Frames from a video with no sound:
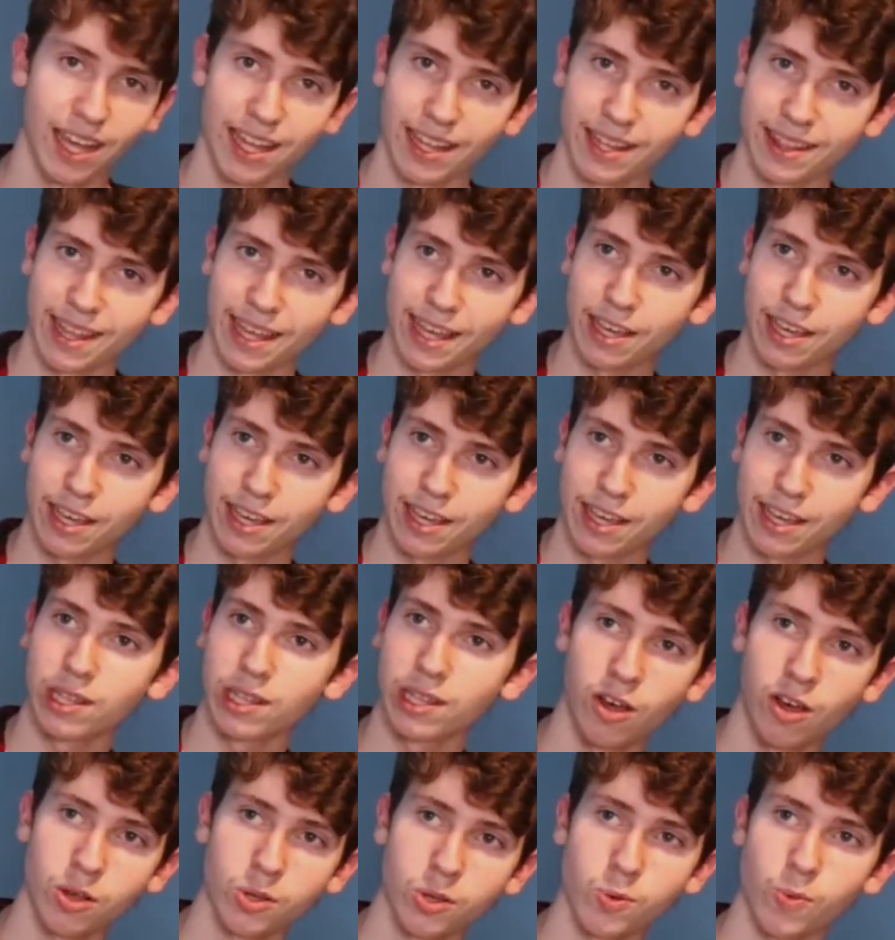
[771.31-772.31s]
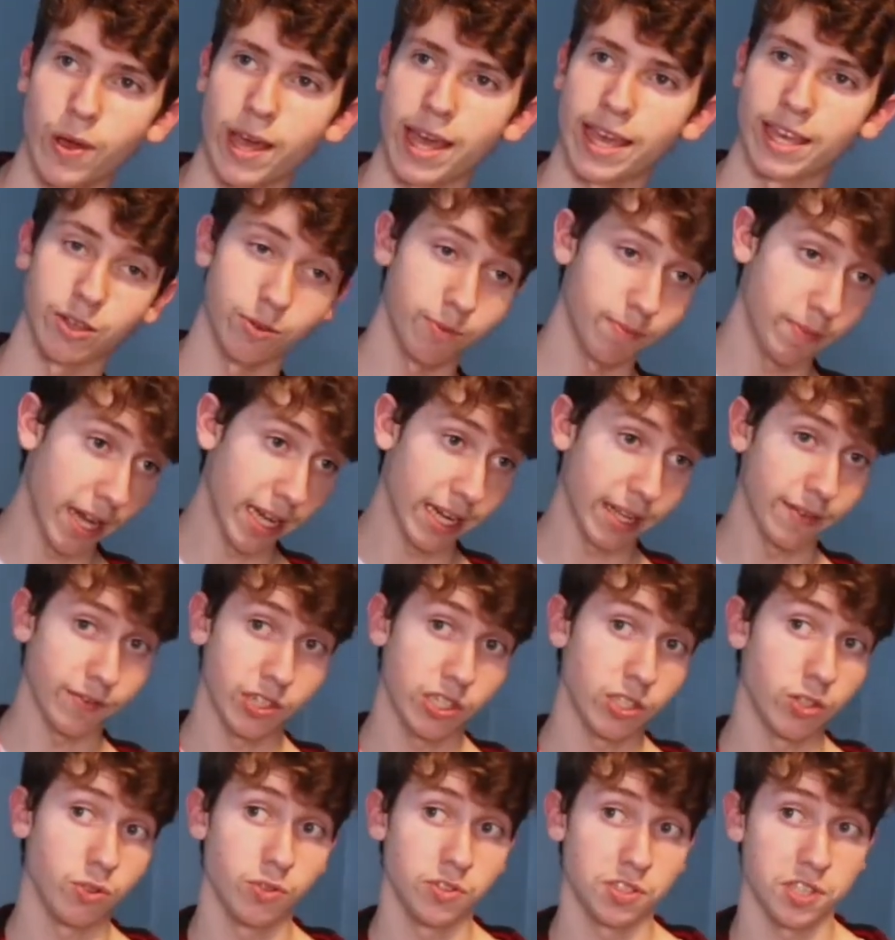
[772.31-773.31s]
They go a long way. You might even
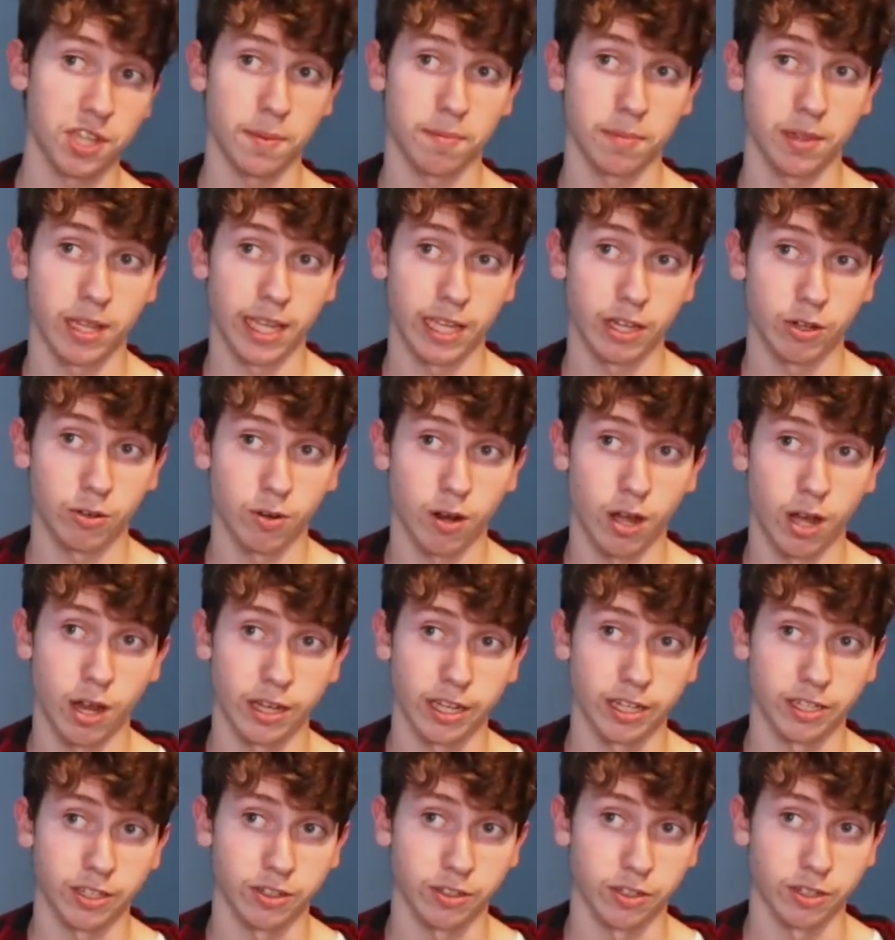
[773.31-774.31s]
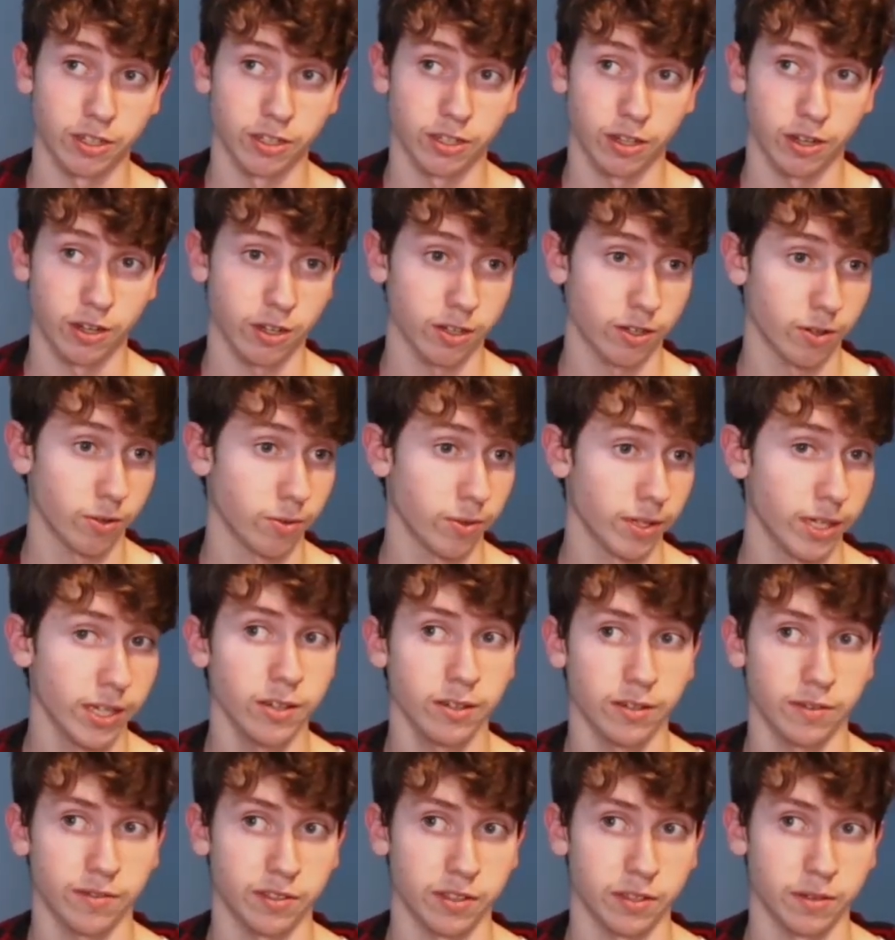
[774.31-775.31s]
use them later on in your guitar career
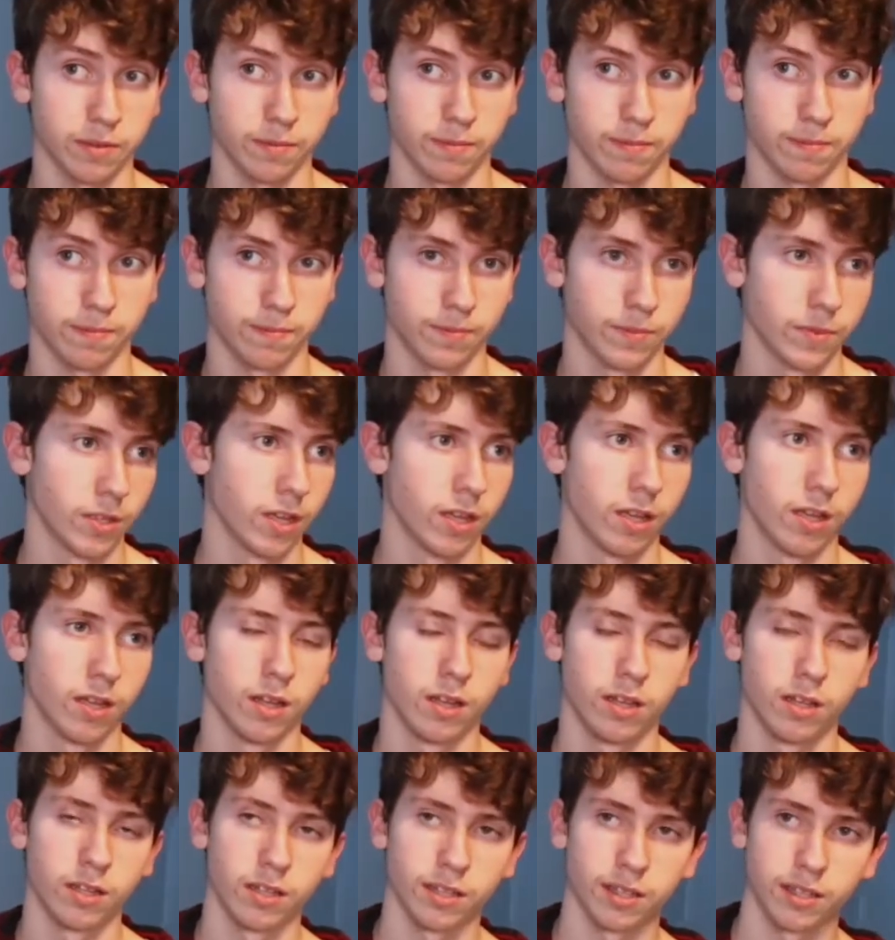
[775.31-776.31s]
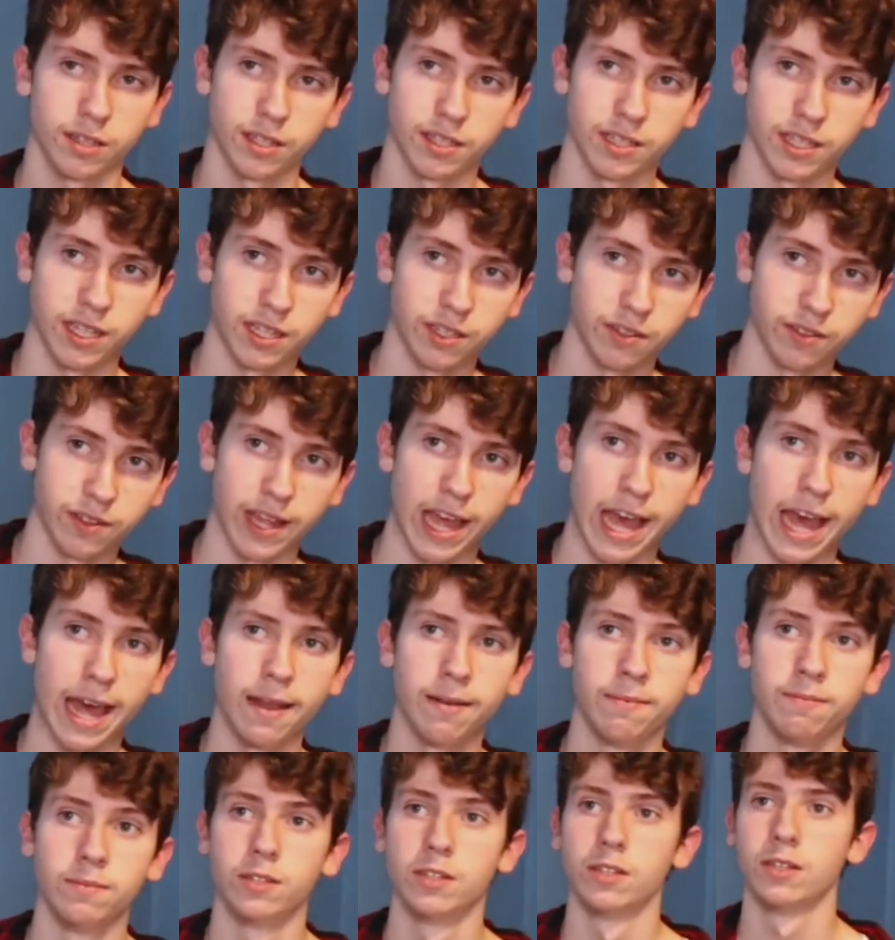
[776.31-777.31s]
if you continue that.
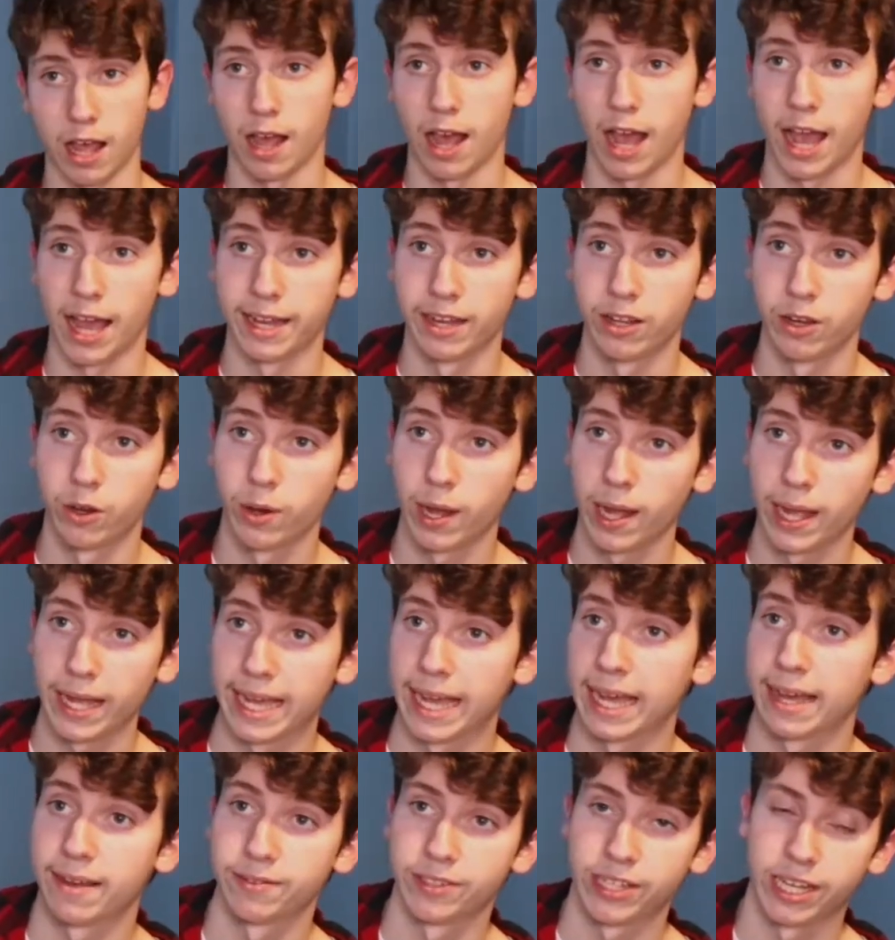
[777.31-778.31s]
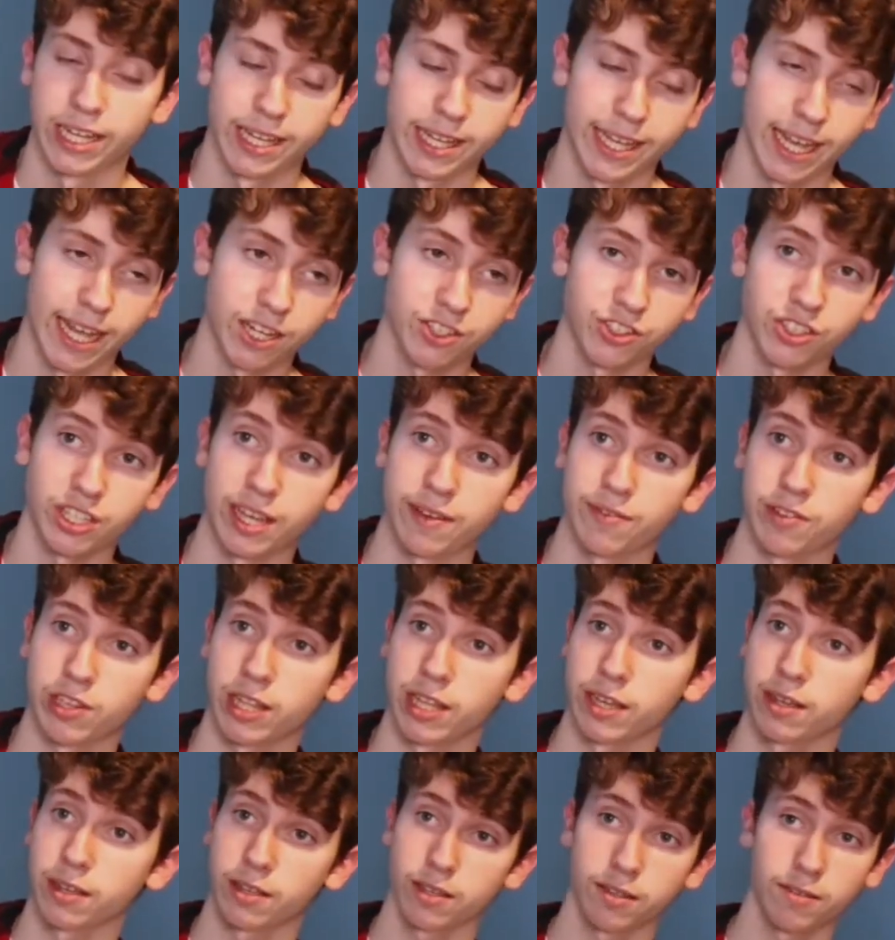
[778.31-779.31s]
I know I have. I actually have a
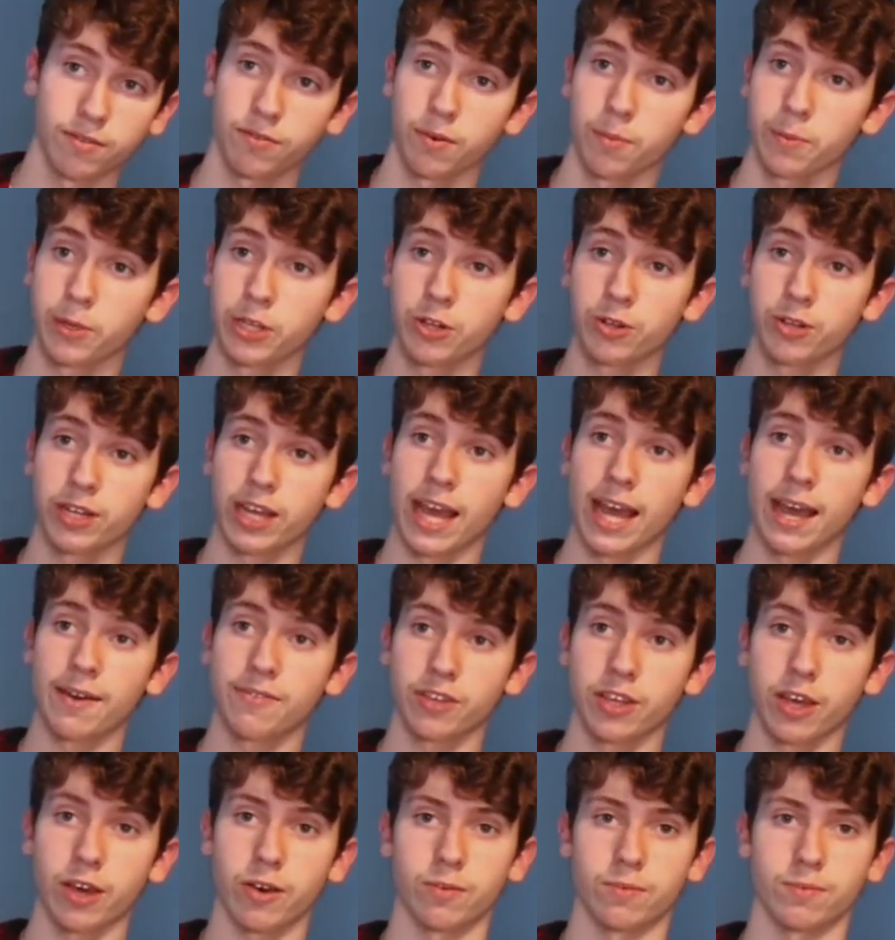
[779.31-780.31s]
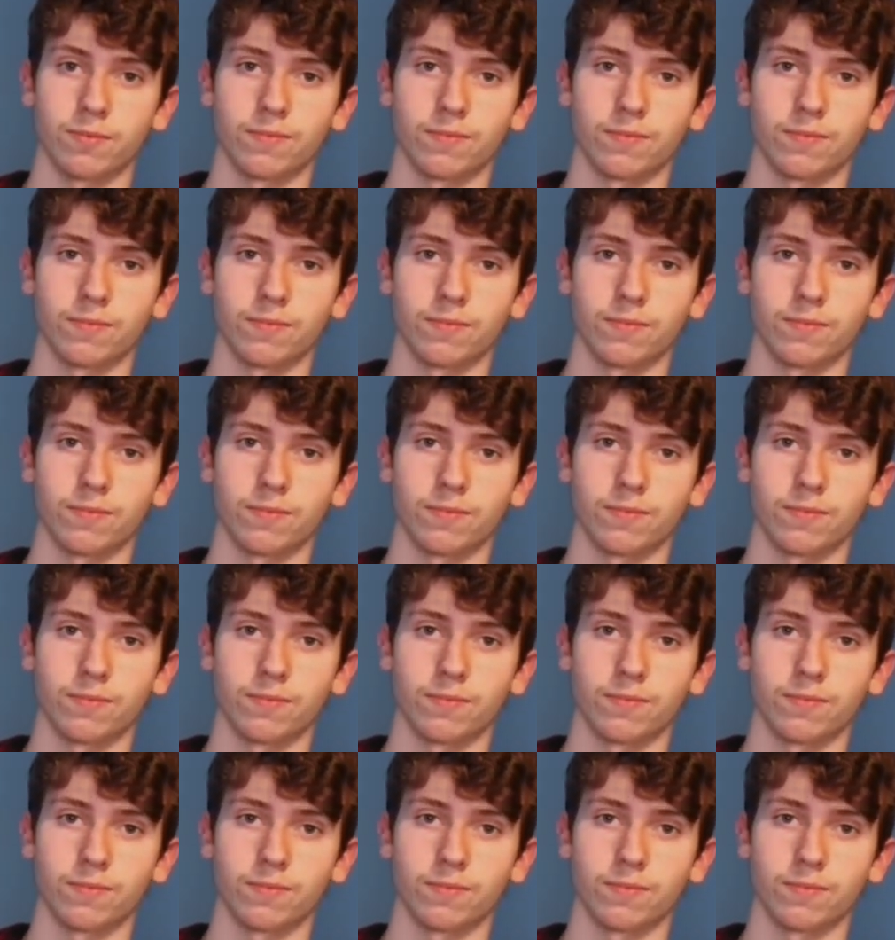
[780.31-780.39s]
lick from 1.5 years ago.